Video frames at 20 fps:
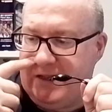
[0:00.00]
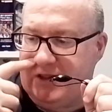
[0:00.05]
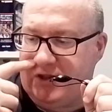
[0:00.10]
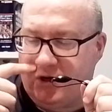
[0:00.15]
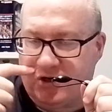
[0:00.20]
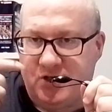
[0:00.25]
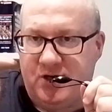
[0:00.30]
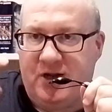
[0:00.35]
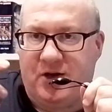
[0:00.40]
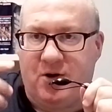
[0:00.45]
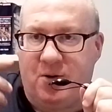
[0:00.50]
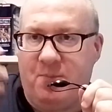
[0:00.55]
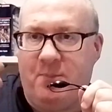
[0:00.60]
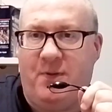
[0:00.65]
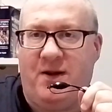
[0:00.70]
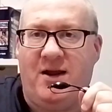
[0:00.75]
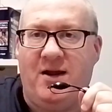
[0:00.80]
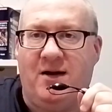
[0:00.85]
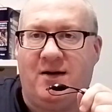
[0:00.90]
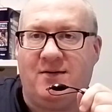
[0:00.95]
doesn't
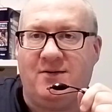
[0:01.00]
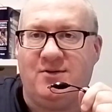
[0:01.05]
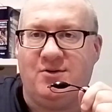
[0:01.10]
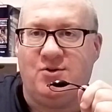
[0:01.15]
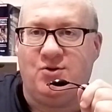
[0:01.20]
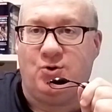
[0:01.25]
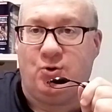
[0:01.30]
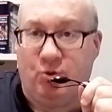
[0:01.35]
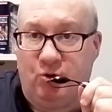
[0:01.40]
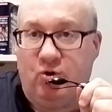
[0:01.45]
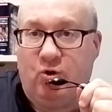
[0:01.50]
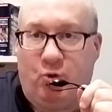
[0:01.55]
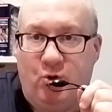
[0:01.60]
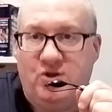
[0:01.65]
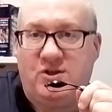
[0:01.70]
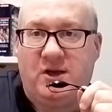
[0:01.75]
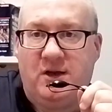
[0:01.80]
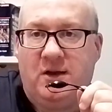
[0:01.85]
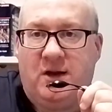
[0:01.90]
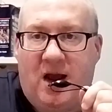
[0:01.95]
compare to
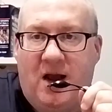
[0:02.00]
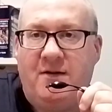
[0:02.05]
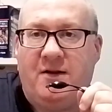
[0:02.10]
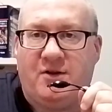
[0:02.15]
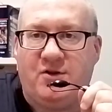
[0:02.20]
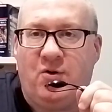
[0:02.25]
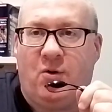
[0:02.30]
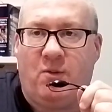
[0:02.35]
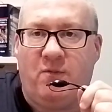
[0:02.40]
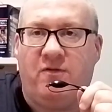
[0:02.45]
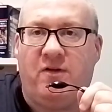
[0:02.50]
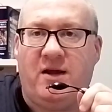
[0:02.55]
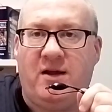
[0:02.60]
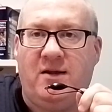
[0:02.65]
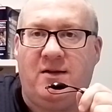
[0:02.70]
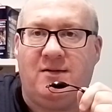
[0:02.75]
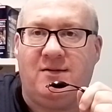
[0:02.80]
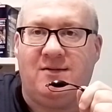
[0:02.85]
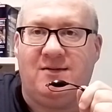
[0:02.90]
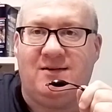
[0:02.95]
losing in the top
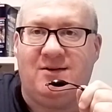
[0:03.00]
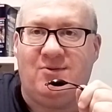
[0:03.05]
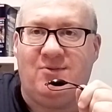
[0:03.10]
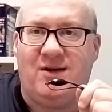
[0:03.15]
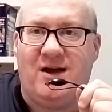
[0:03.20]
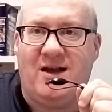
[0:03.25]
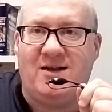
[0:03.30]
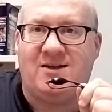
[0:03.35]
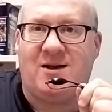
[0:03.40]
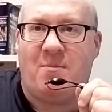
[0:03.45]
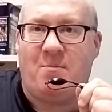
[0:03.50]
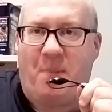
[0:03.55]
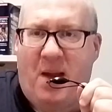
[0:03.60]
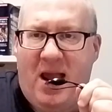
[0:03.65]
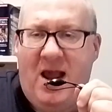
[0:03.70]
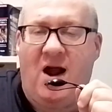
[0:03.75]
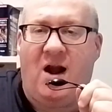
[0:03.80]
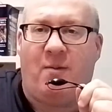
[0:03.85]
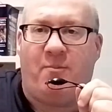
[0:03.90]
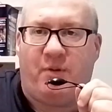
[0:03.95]
flight. It's a
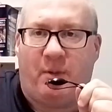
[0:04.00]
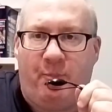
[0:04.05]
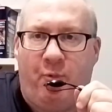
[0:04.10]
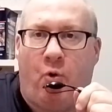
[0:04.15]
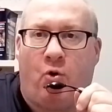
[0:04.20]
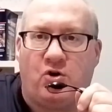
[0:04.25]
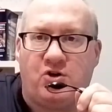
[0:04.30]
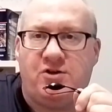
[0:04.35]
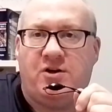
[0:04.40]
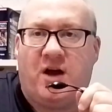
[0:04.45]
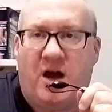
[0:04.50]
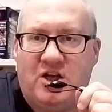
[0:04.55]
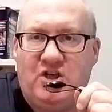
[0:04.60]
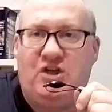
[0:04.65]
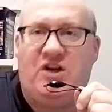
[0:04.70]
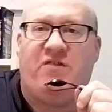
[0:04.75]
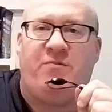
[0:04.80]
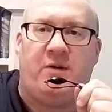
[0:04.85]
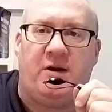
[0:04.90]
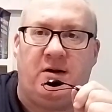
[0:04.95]
better proportionate
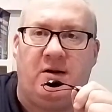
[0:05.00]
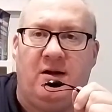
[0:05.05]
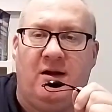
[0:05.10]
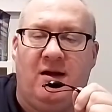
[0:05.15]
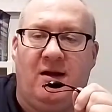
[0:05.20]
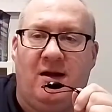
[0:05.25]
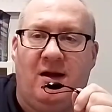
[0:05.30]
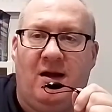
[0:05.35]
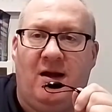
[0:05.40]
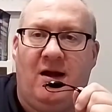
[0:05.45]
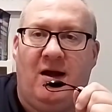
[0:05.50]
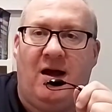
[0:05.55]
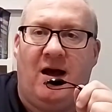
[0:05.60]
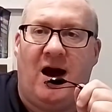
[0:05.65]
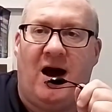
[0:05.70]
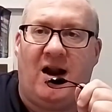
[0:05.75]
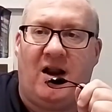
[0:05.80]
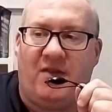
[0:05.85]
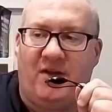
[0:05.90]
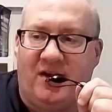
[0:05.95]
achievement.
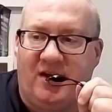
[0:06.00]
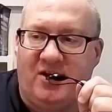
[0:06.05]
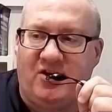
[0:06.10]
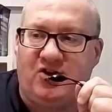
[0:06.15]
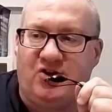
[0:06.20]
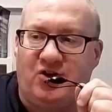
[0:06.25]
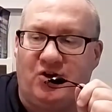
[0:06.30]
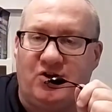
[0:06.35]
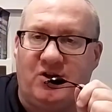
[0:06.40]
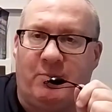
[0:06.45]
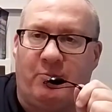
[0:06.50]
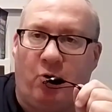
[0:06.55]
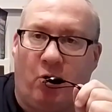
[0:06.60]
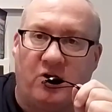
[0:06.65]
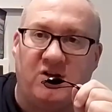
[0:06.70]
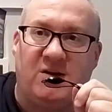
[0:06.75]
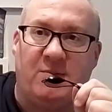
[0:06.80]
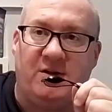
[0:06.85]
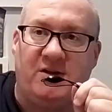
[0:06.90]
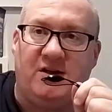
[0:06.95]
And I think it's just the
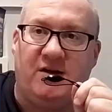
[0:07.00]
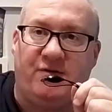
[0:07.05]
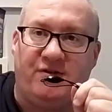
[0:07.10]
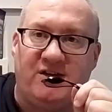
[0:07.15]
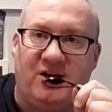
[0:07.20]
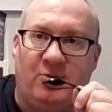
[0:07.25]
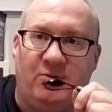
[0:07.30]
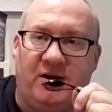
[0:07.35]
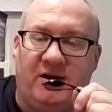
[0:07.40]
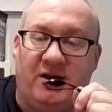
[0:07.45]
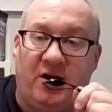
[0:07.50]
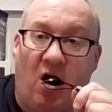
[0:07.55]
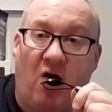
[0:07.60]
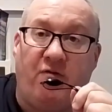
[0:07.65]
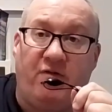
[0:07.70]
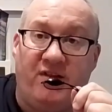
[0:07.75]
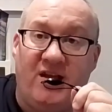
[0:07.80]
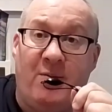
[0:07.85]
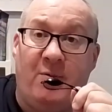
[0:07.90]
proximity of Celtic and having